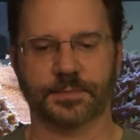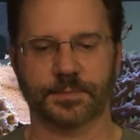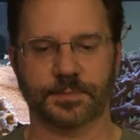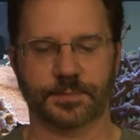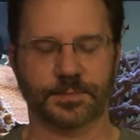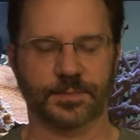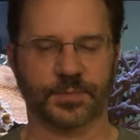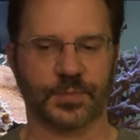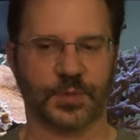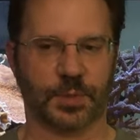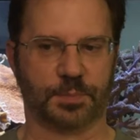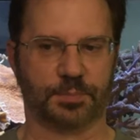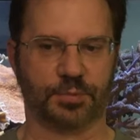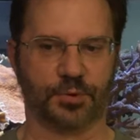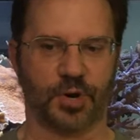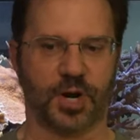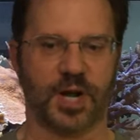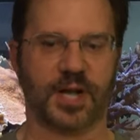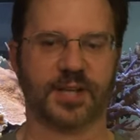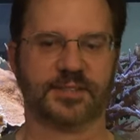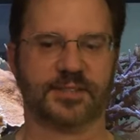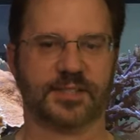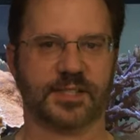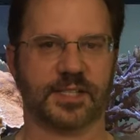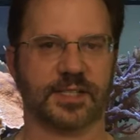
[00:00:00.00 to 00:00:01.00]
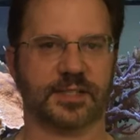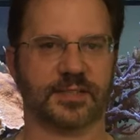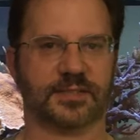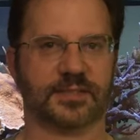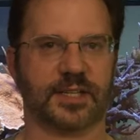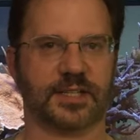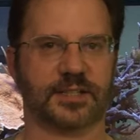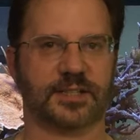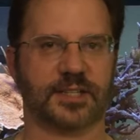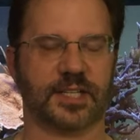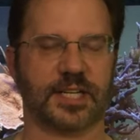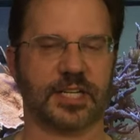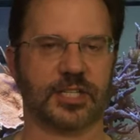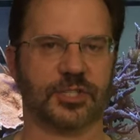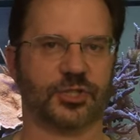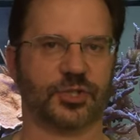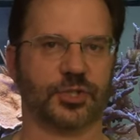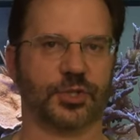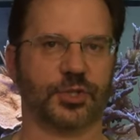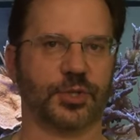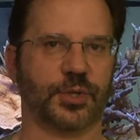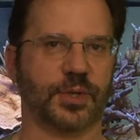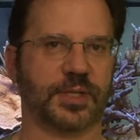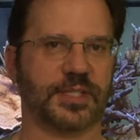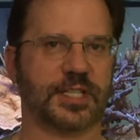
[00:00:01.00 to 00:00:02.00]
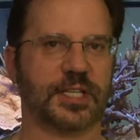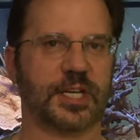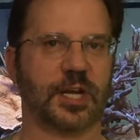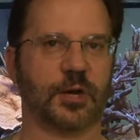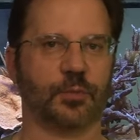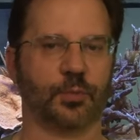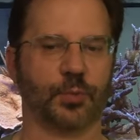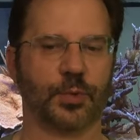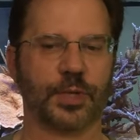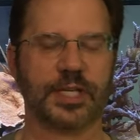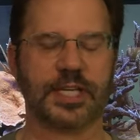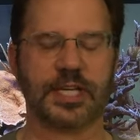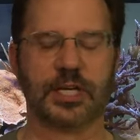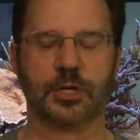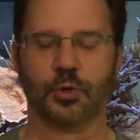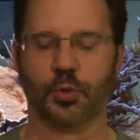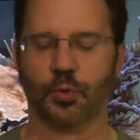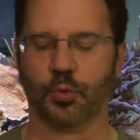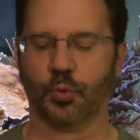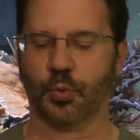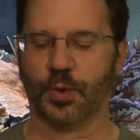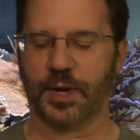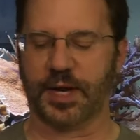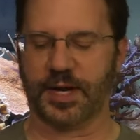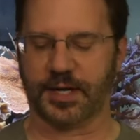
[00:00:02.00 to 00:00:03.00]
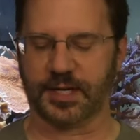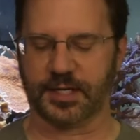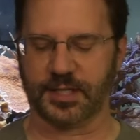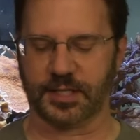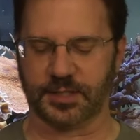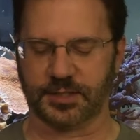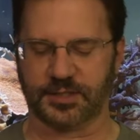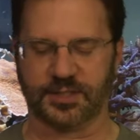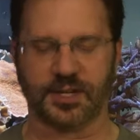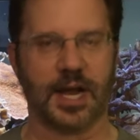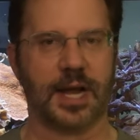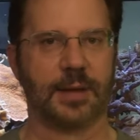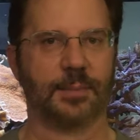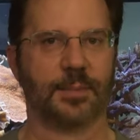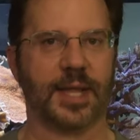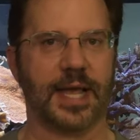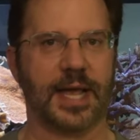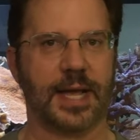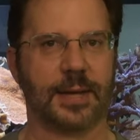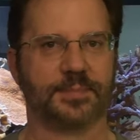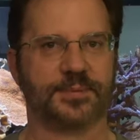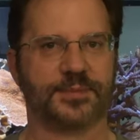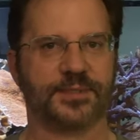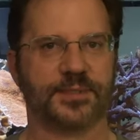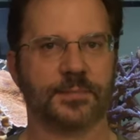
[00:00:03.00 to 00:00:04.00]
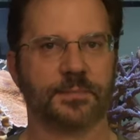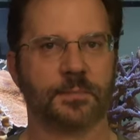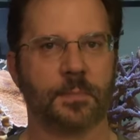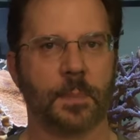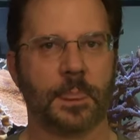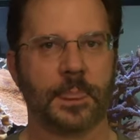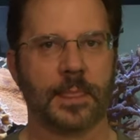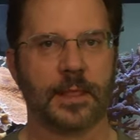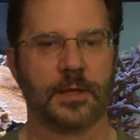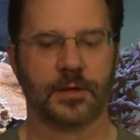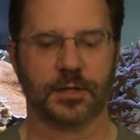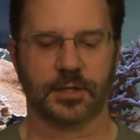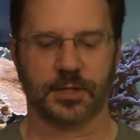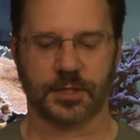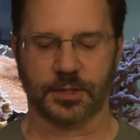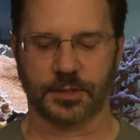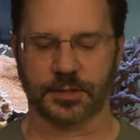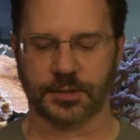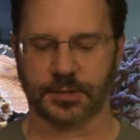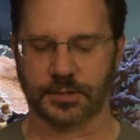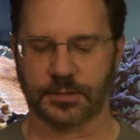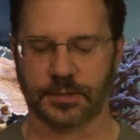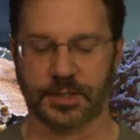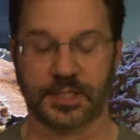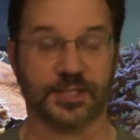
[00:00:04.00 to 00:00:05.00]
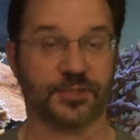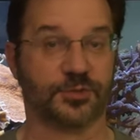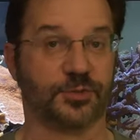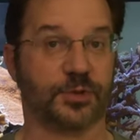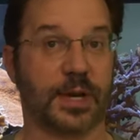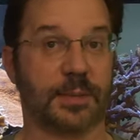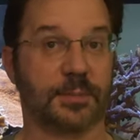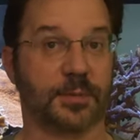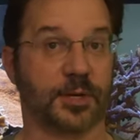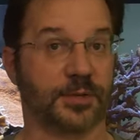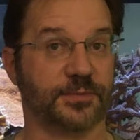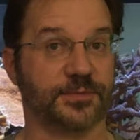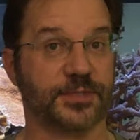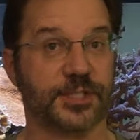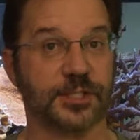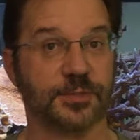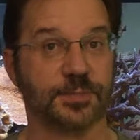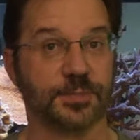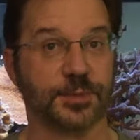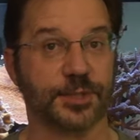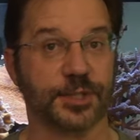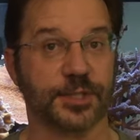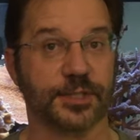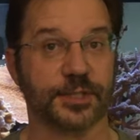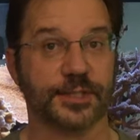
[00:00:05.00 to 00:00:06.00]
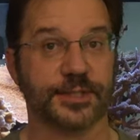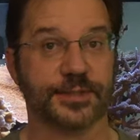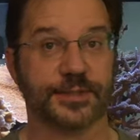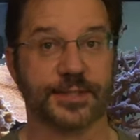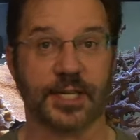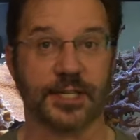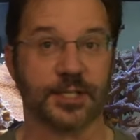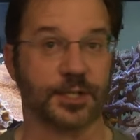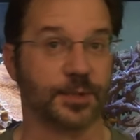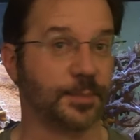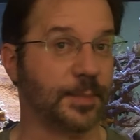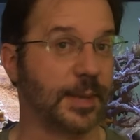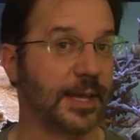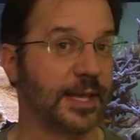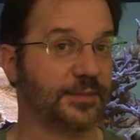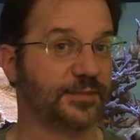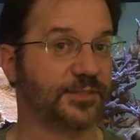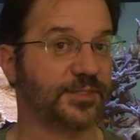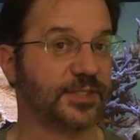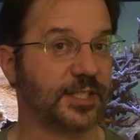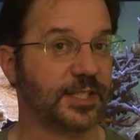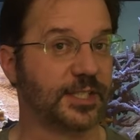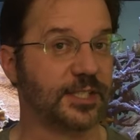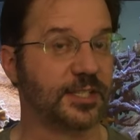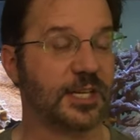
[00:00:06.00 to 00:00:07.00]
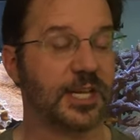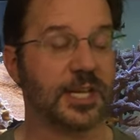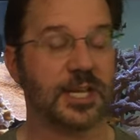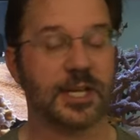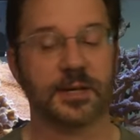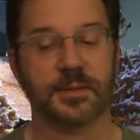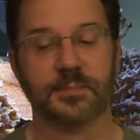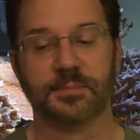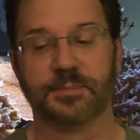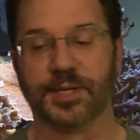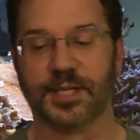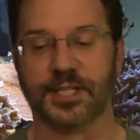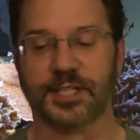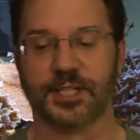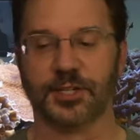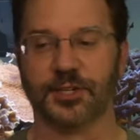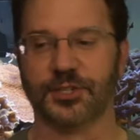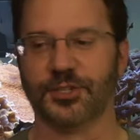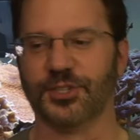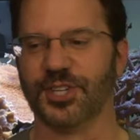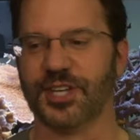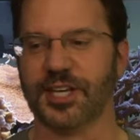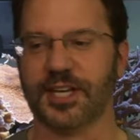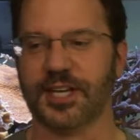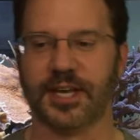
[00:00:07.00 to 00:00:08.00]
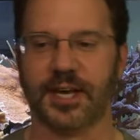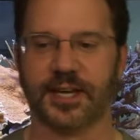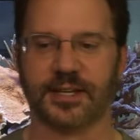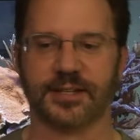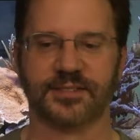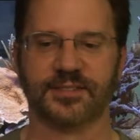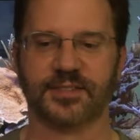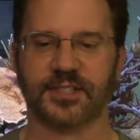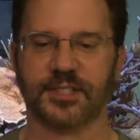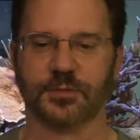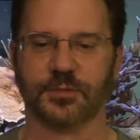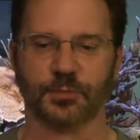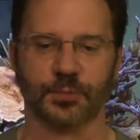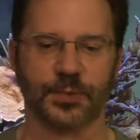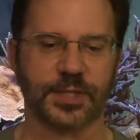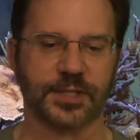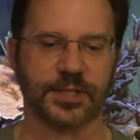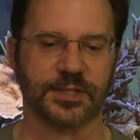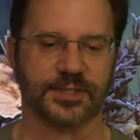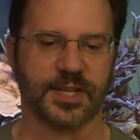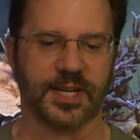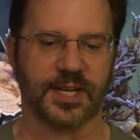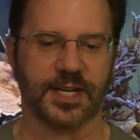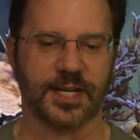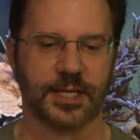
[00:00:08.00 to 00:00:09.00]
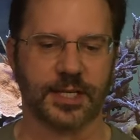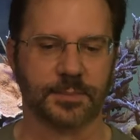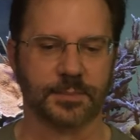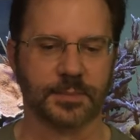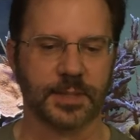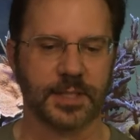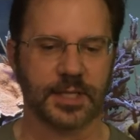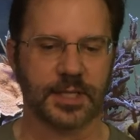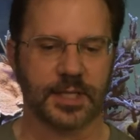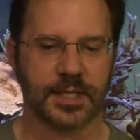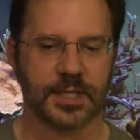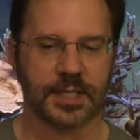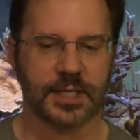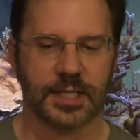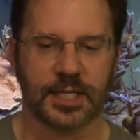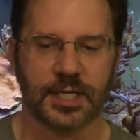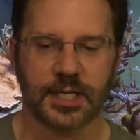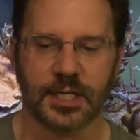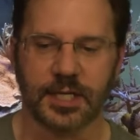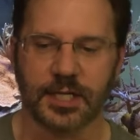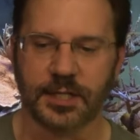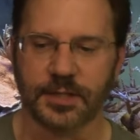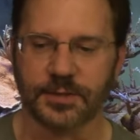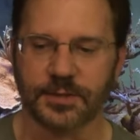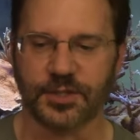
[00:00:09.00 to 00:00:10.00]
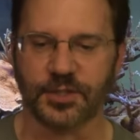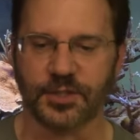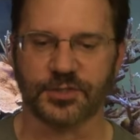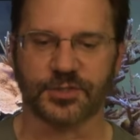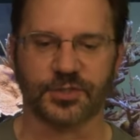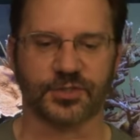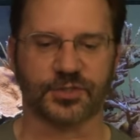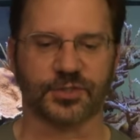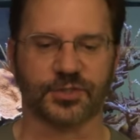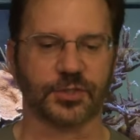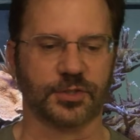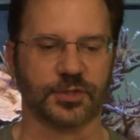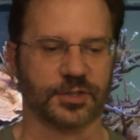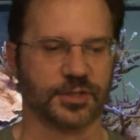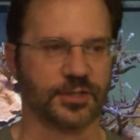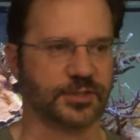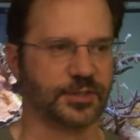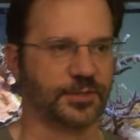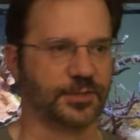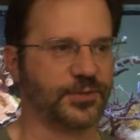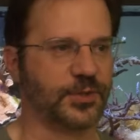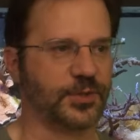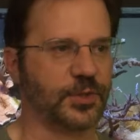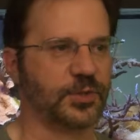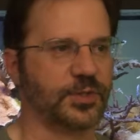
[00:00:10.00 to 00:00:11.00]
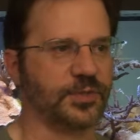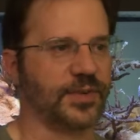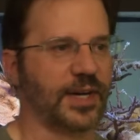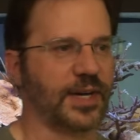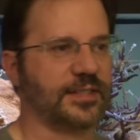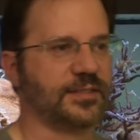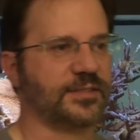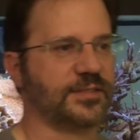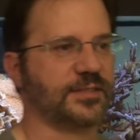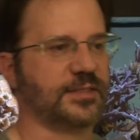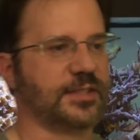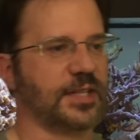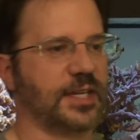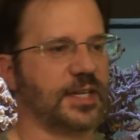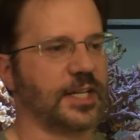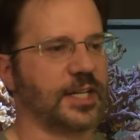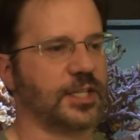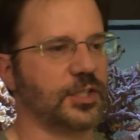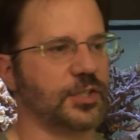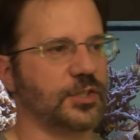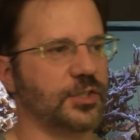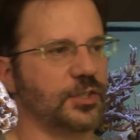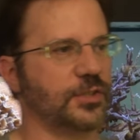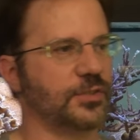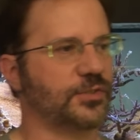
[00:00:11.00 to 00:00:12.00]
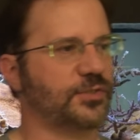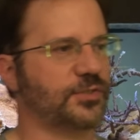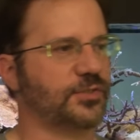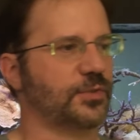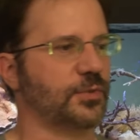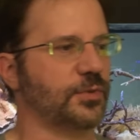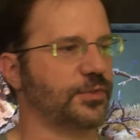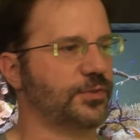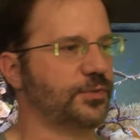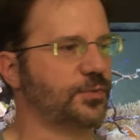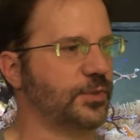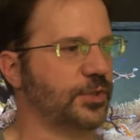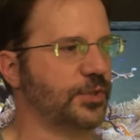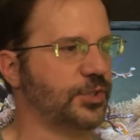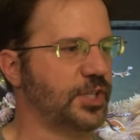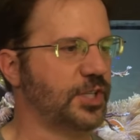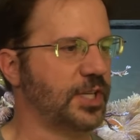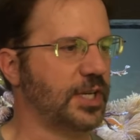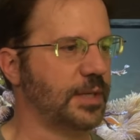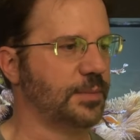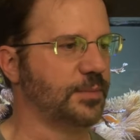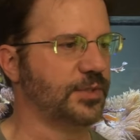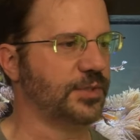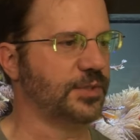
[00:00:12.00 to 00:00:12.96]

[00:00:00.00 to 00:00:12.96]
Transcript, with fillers: the process I thought I'd show you I did a really quick uh, time lapse on Instagram and on Facebook that you may have seen but here you can kind of see it in real time uh, there's a there's a few devices that I use so I'll switch cameras